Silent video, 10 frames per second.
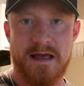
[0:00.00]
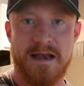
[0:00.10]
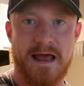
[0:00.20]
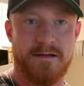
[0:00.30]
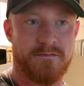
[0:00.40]

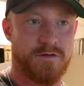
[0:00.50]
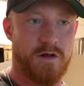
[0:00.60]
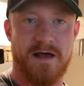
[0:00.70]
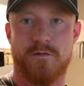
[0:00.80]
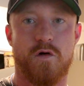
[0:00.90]
and
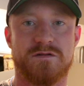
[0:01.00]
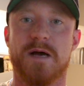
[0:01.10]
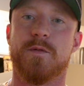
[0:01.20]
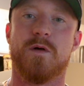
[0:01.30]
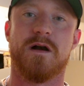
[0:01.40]
you'll have a whole
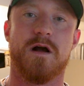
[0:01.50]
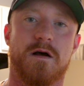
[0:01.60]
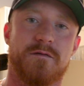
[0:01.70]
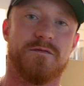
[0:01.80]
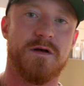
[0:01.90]
Tupperware
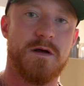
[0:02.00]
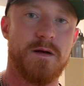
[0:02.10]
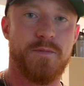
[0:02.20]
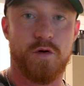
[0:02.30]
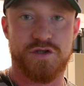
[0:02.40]
of
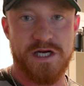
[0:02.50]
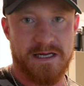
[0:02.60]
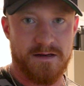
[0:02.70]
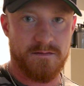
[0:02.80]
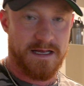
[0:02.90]
pulled
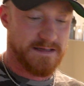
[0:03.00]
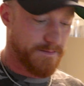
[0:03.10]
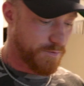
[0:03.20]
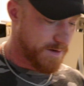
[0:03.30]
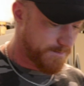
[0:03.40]
chicken at that point.